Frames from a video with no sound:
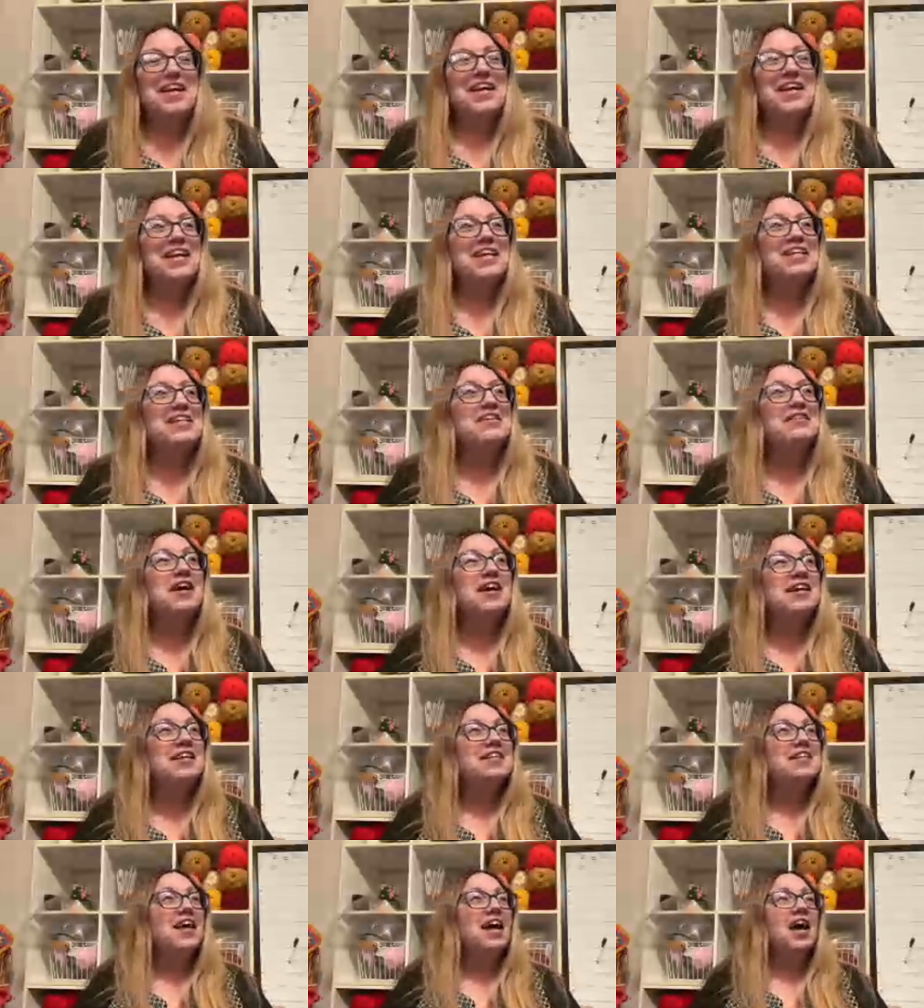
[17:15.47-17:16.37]
You
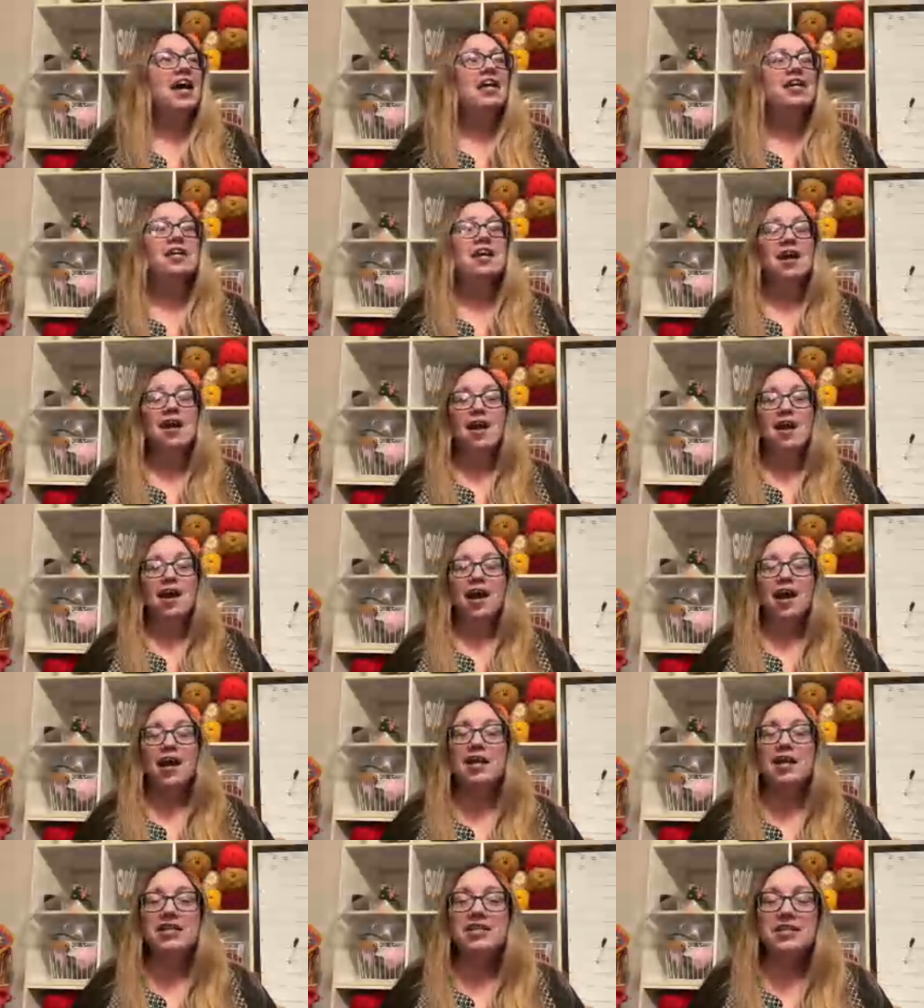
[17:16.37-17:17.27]
guys,
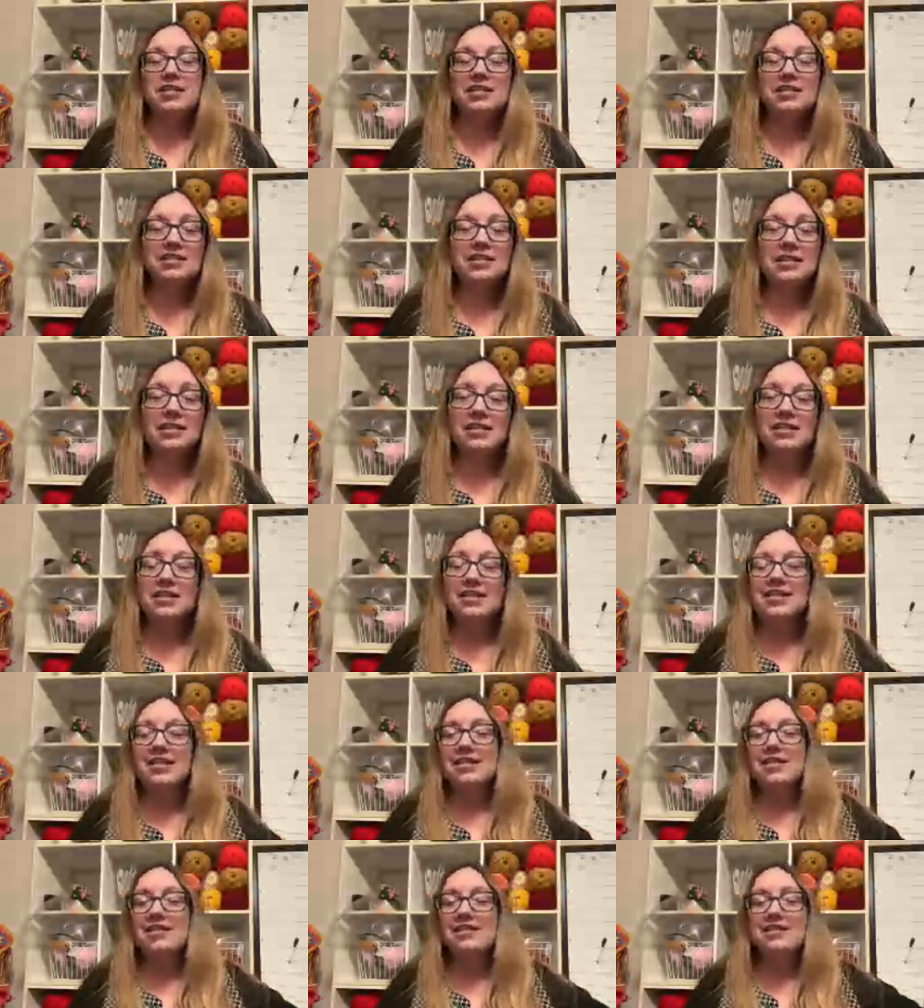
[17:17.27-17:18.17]
I did the
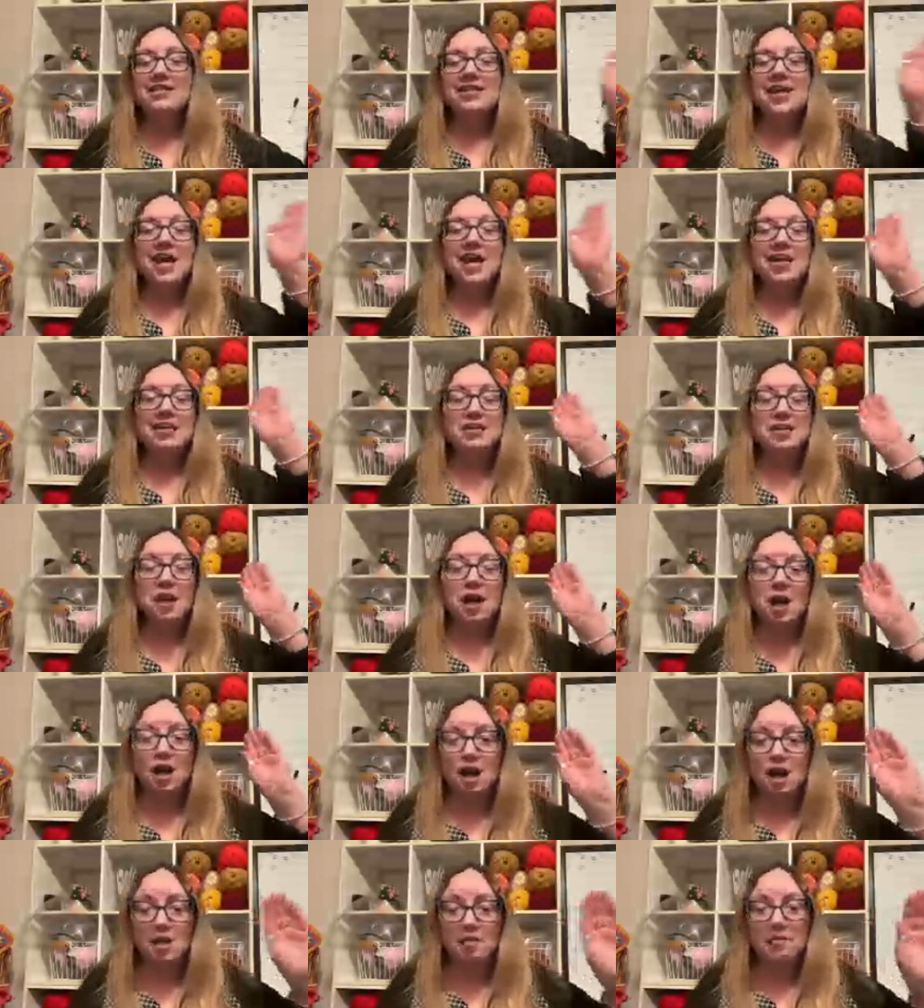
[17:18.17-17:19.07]
exact
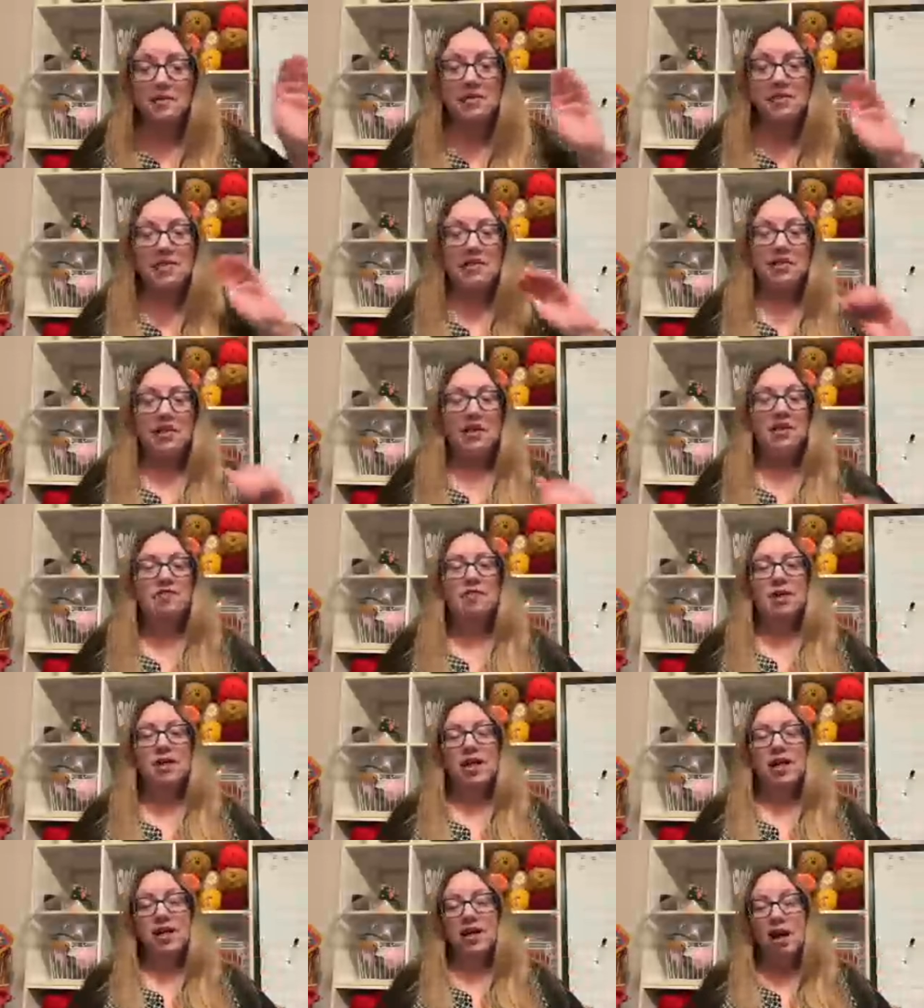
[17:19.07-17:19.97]
opposite of what
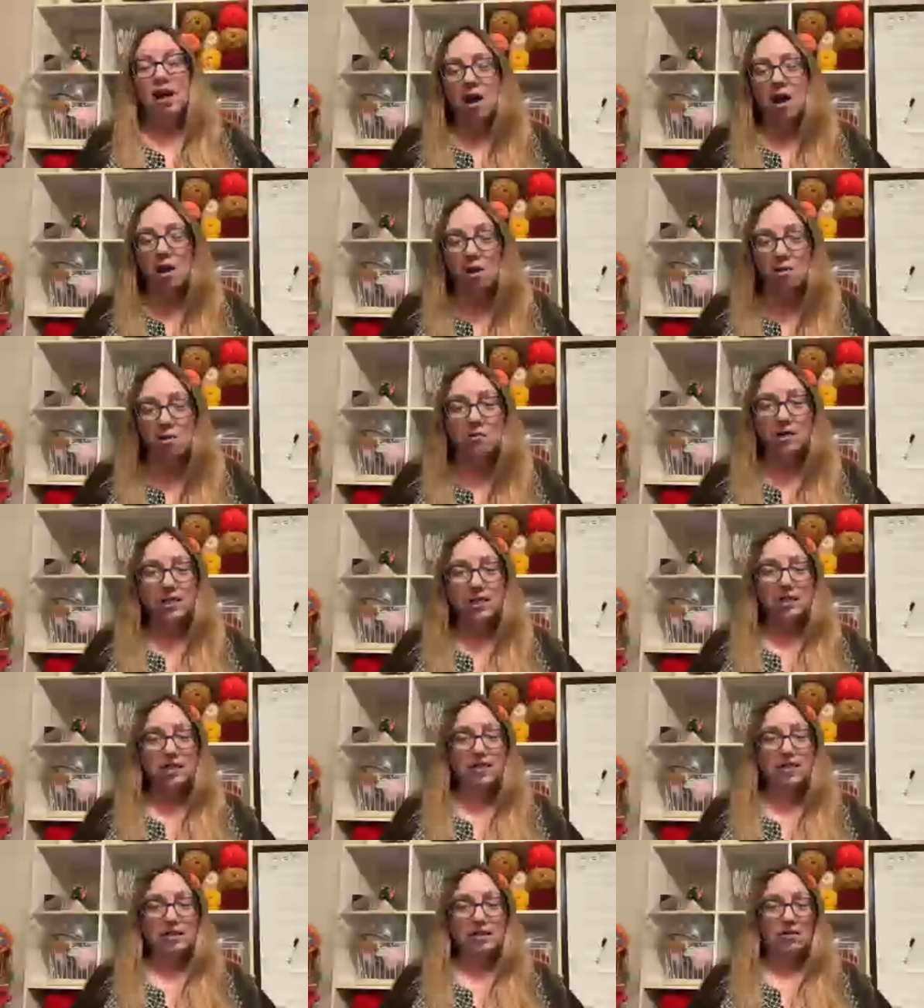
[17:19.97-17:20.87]
I always
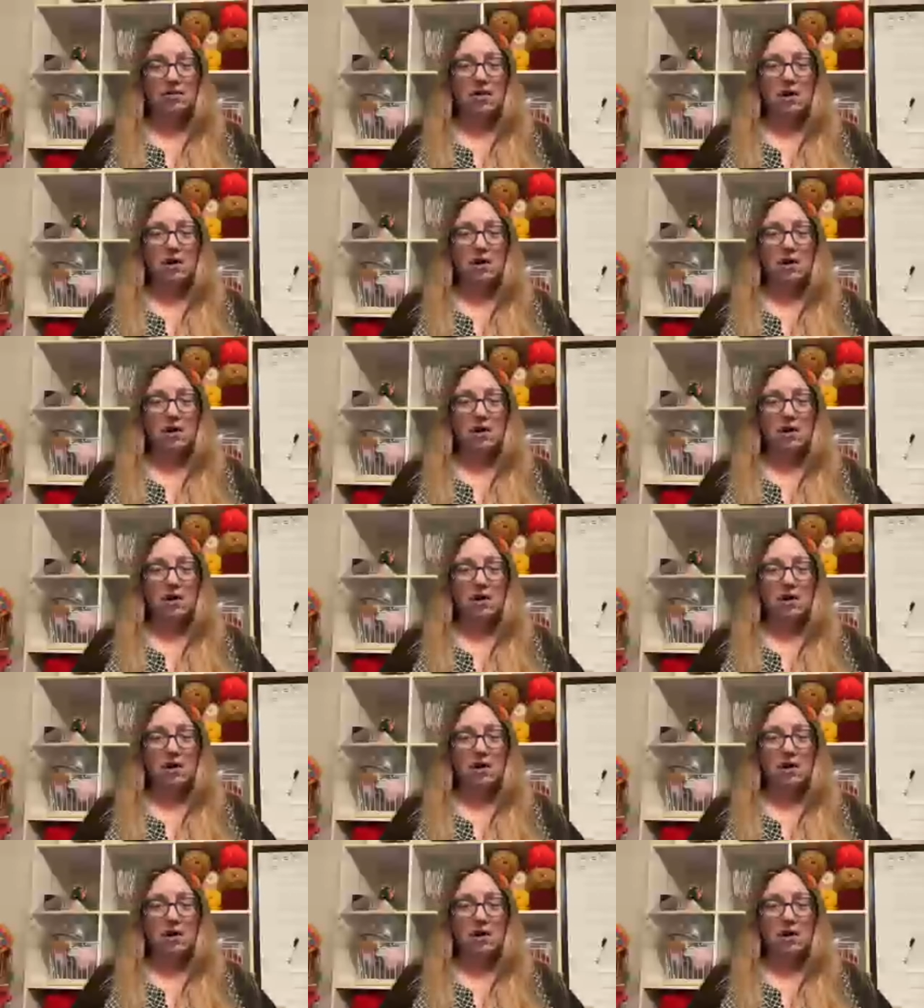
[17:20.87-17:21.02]
do.